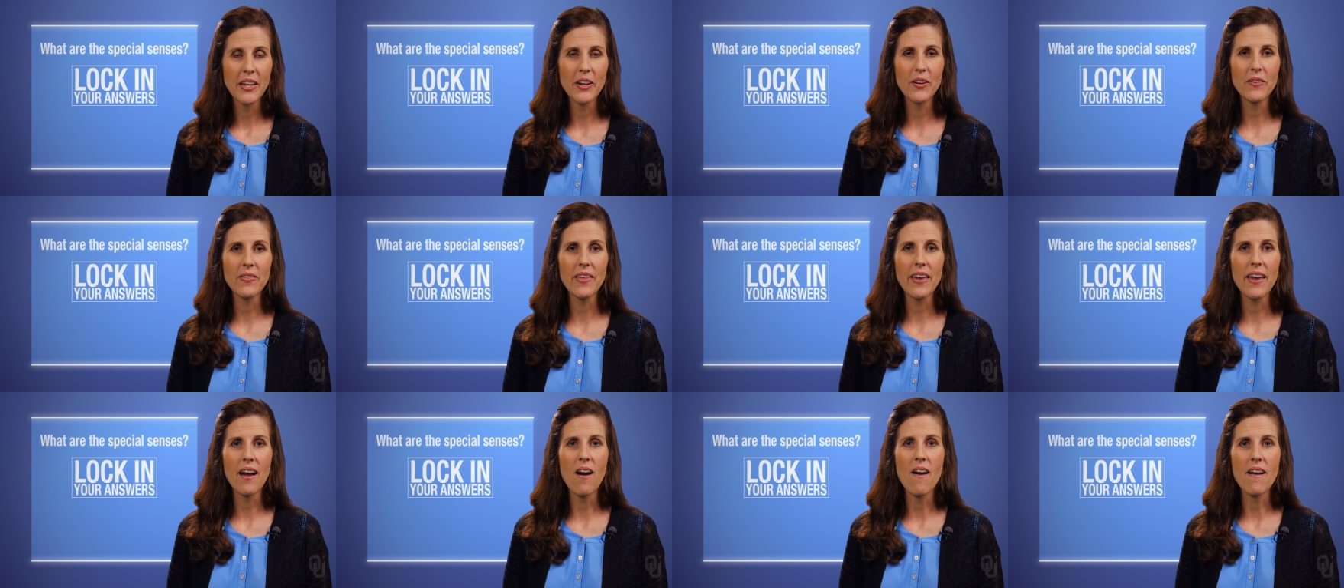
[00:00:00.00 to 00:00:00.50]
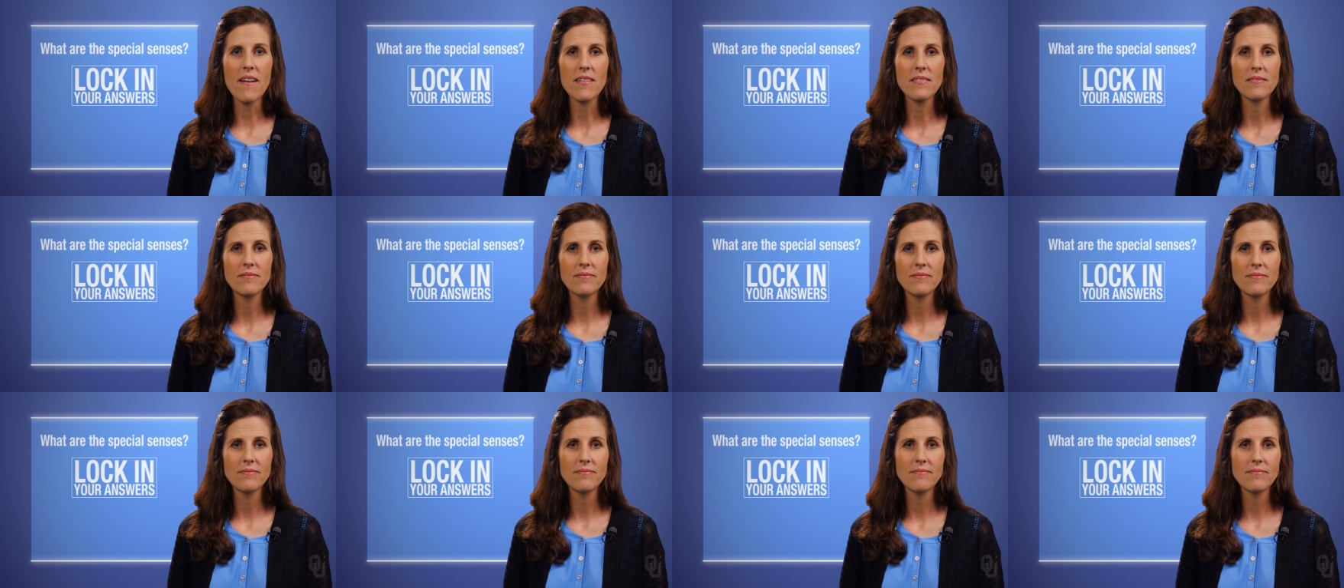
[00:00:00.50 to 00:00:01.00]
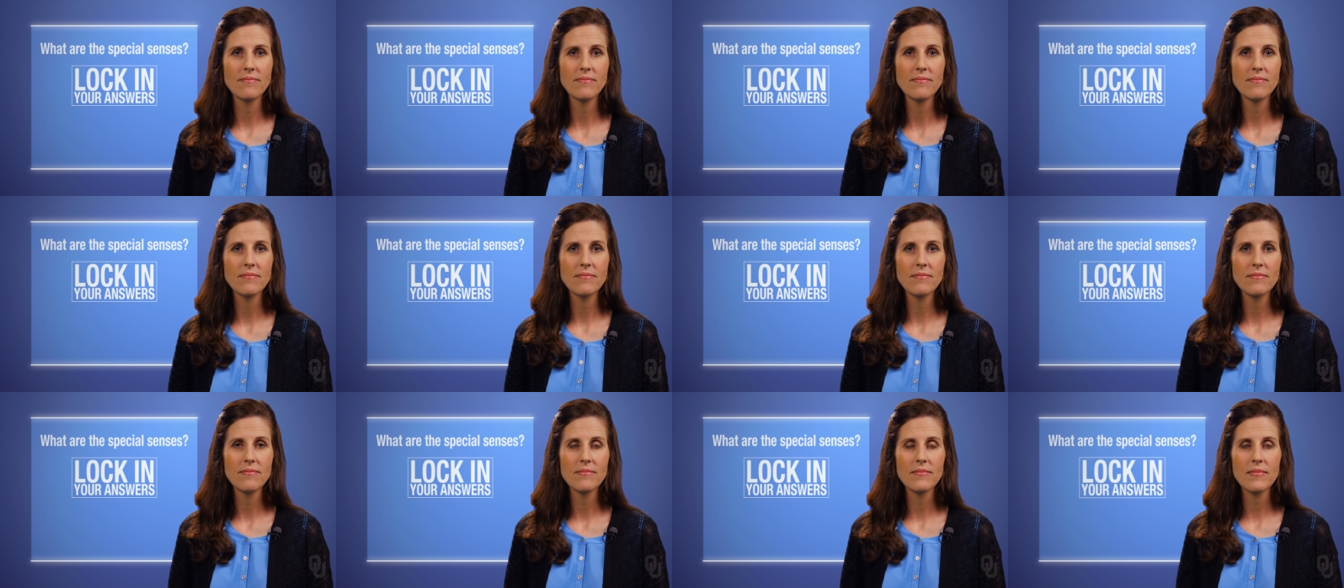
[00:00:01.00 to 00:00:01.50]
Here they are.
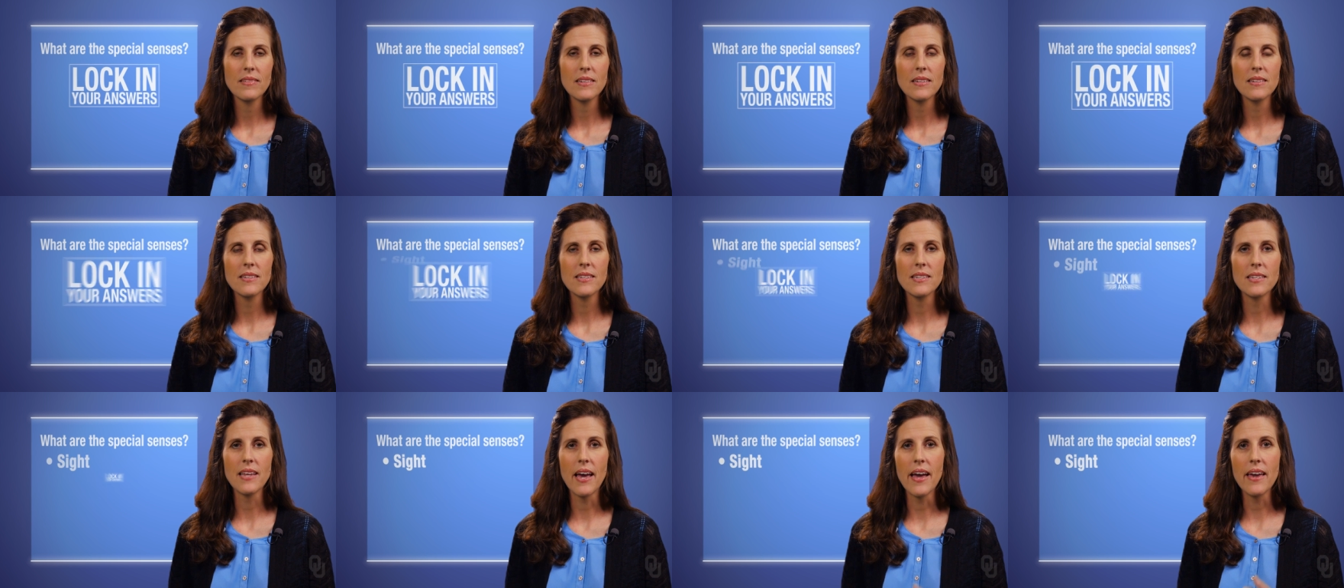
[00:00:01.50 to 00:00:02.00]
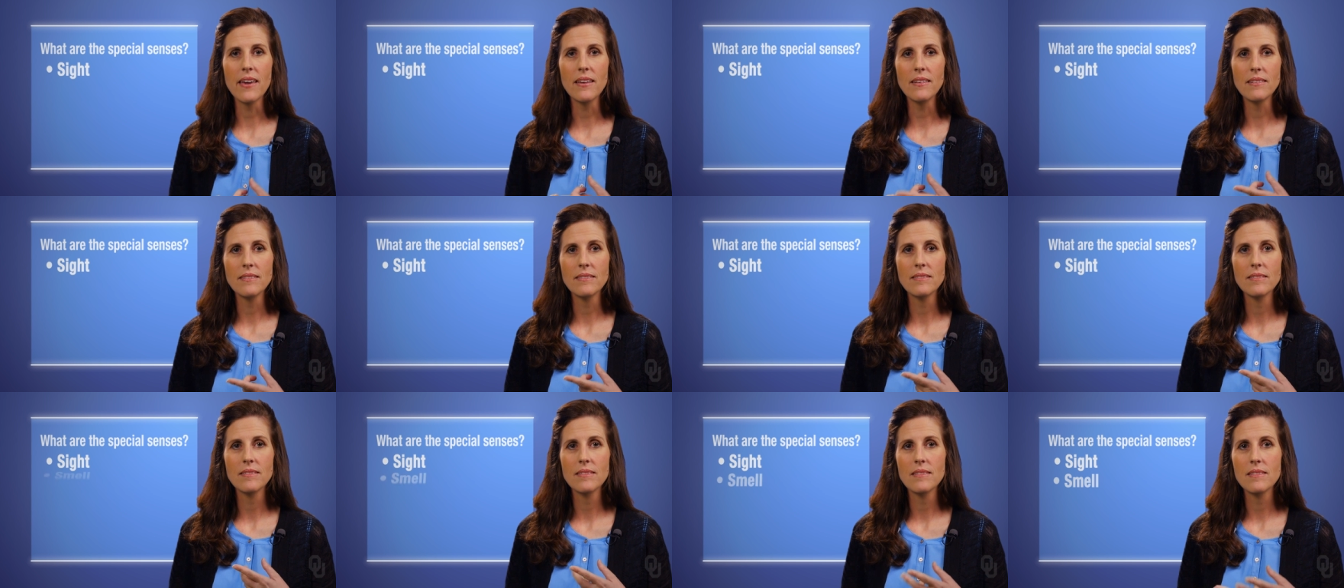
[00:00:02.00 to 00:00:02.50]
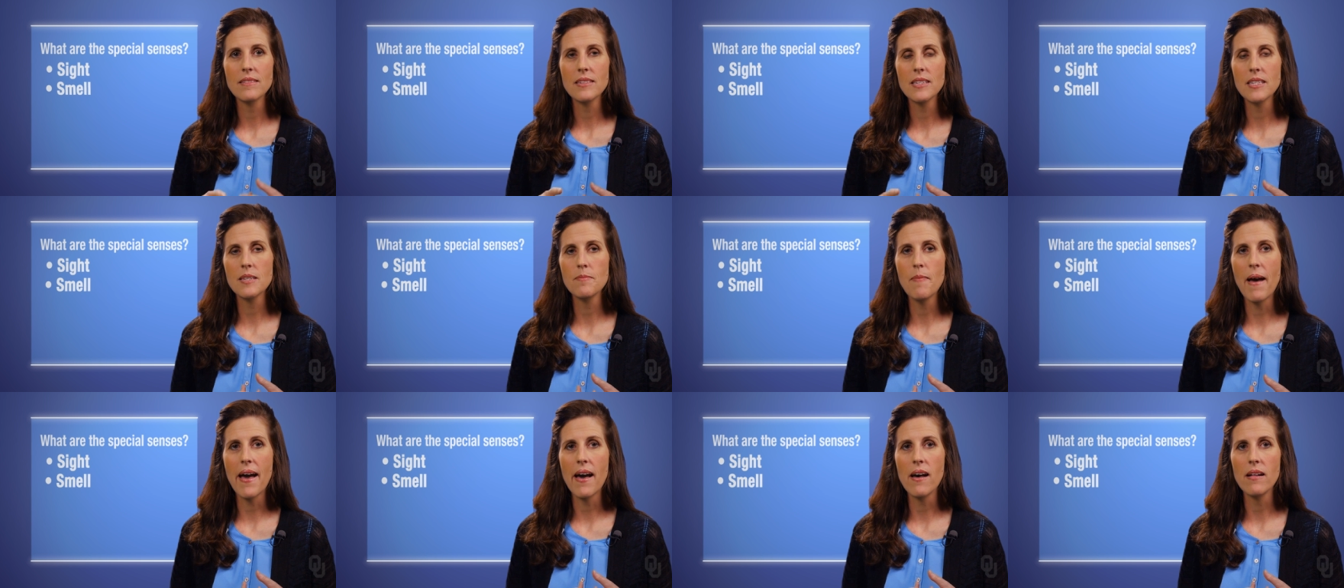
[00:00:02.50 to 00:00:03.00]
Sight,
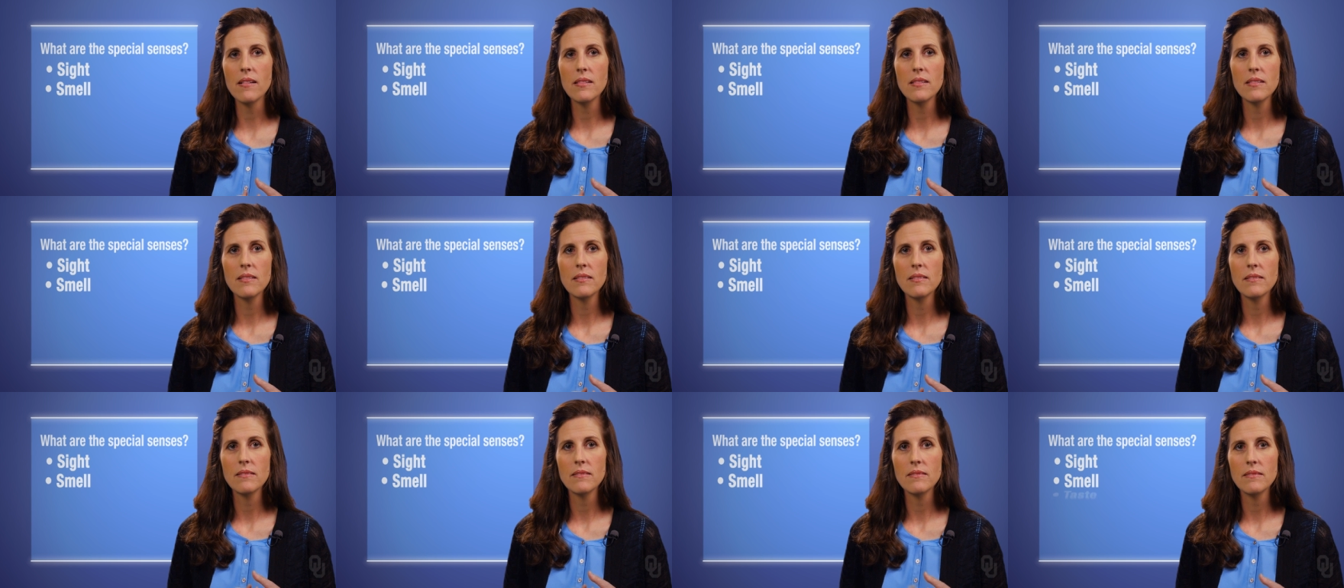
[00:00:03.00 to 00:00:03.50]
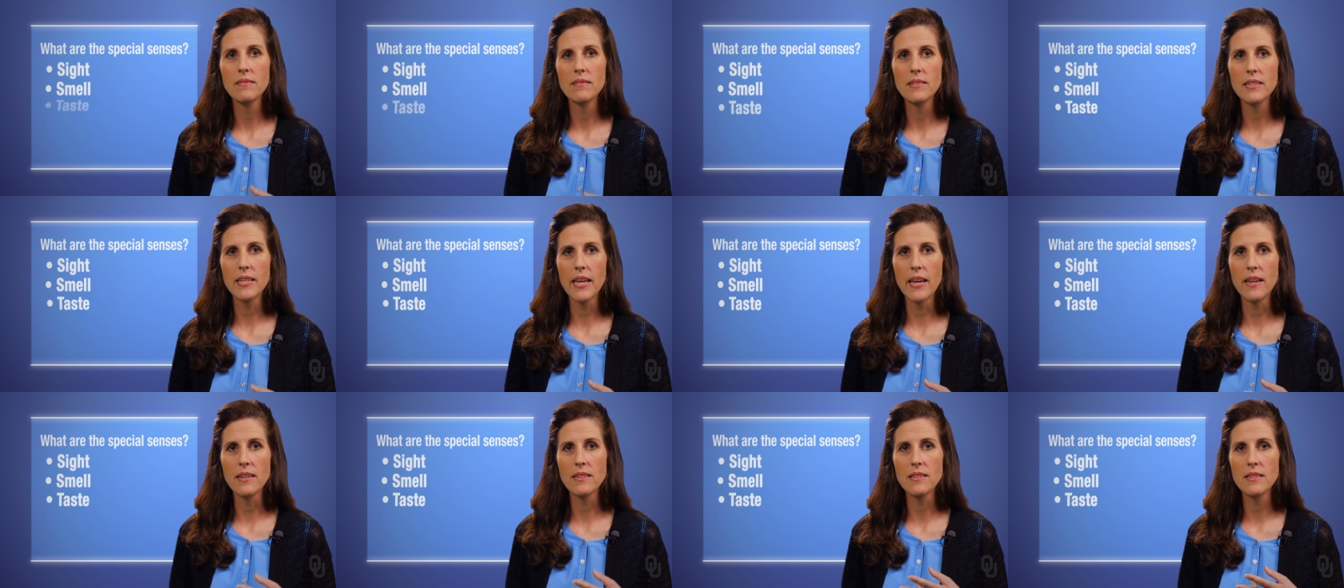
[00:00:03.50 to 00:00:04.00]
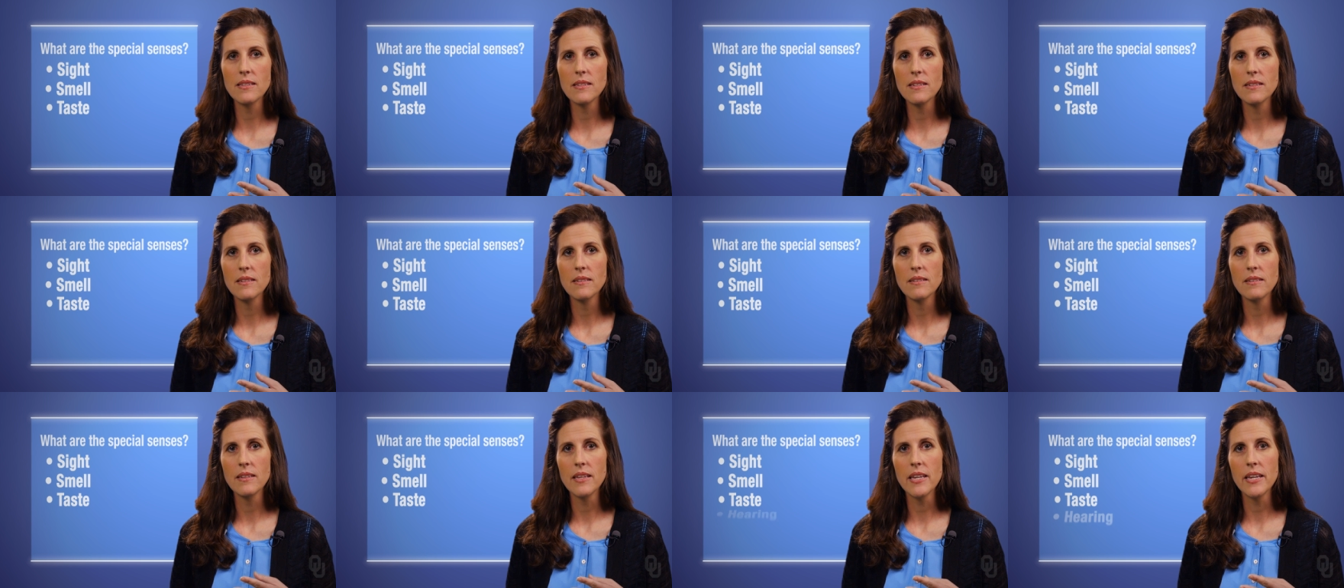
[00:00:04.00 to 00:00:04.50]
smell,
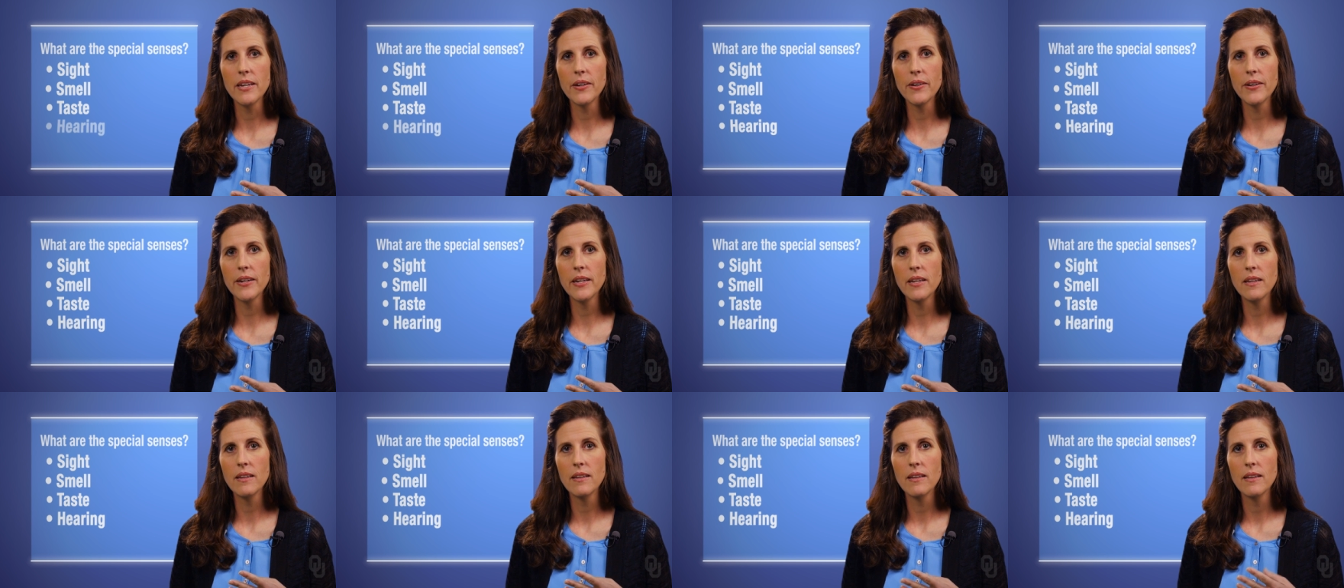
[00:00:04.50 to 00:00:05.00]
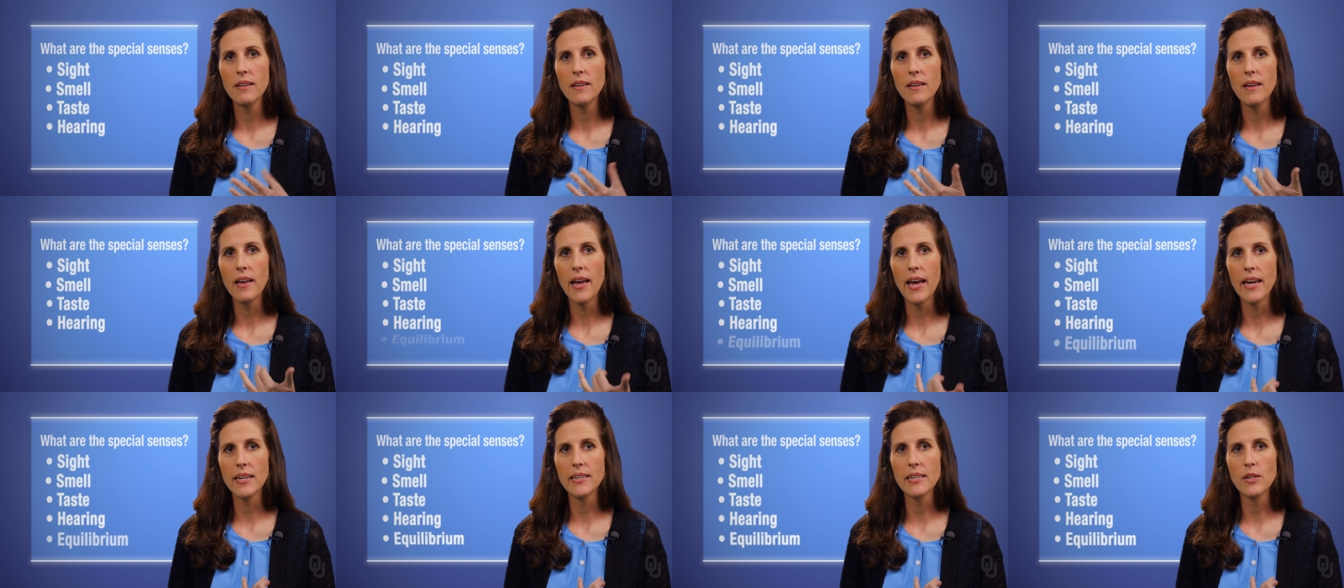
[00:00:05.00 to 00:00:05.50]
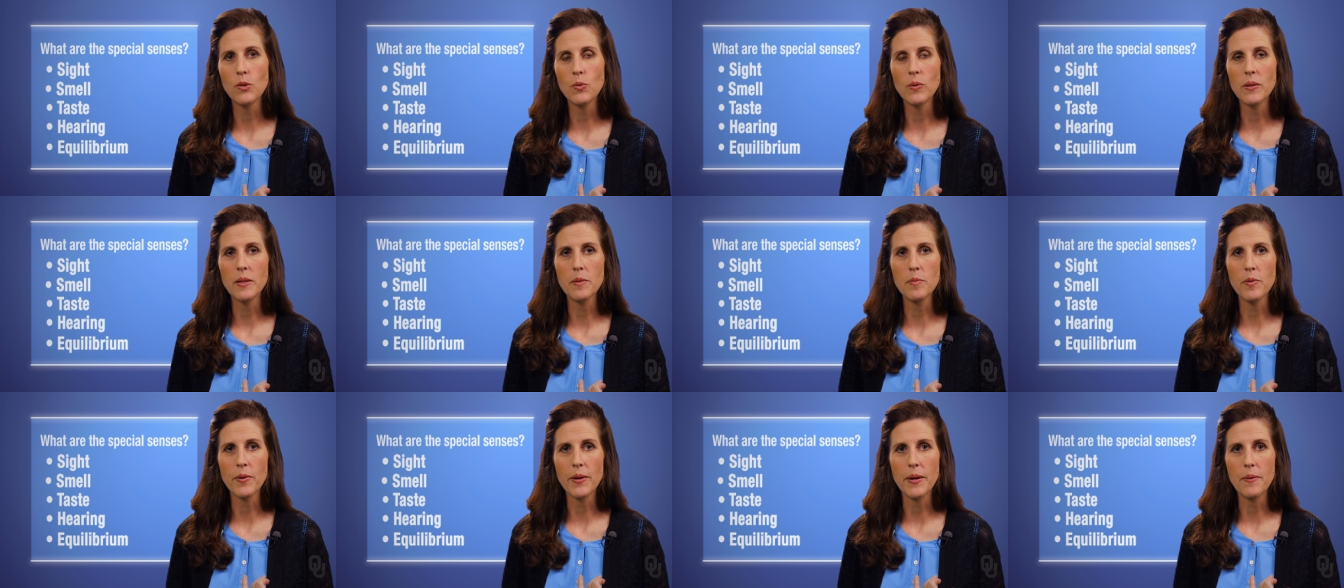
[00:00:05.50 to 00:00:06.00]
taste, hearing, and
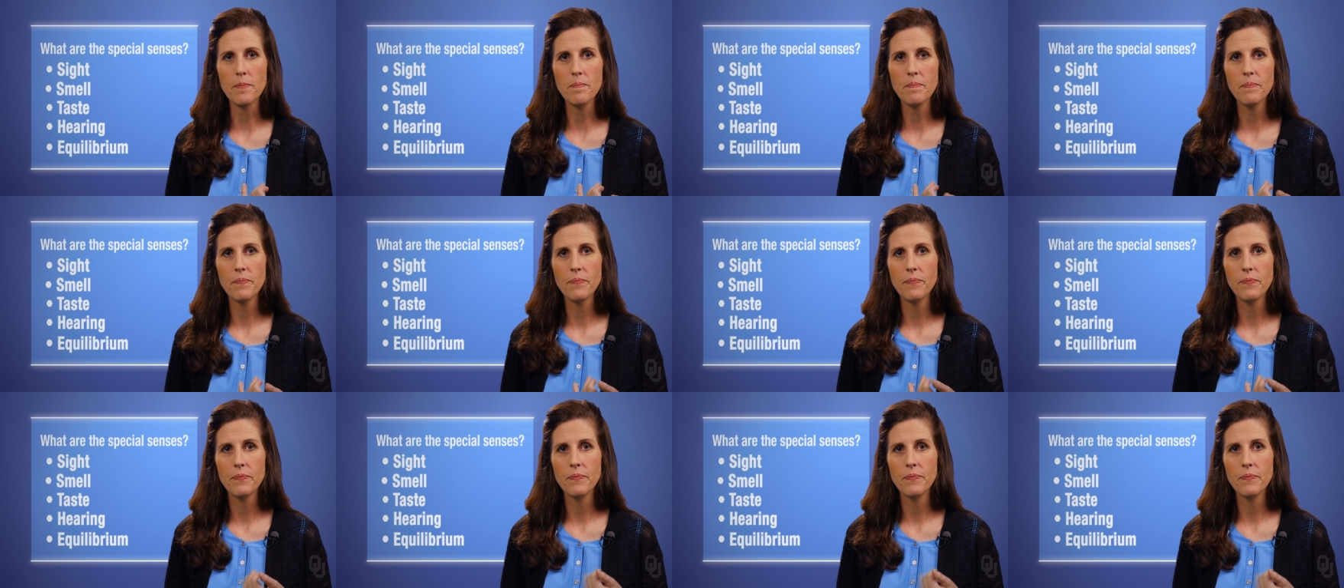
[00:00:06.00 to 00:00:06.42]
equilibrium.